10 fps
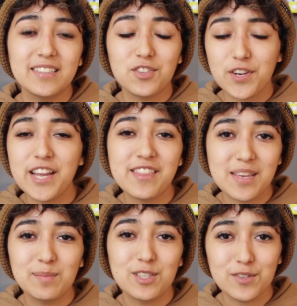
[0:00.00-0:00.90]
trained
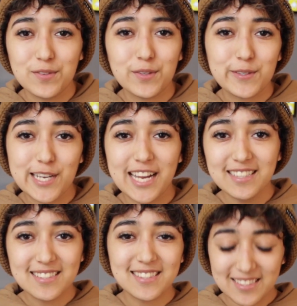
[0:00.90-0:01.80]
them to do those
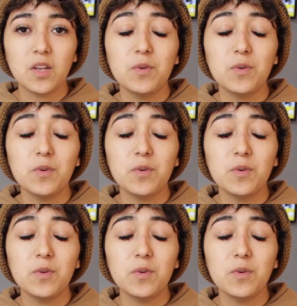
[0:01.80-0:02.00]
tasks.